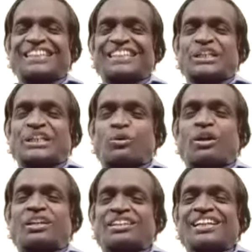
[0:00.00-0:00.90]
I think that's
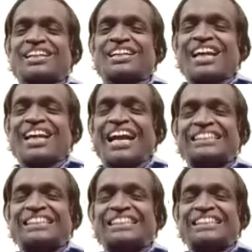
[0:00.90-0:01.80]
what I
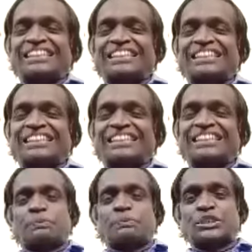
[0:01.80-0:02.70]
think a famous
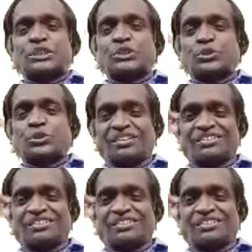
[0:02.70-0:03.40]
person should feel.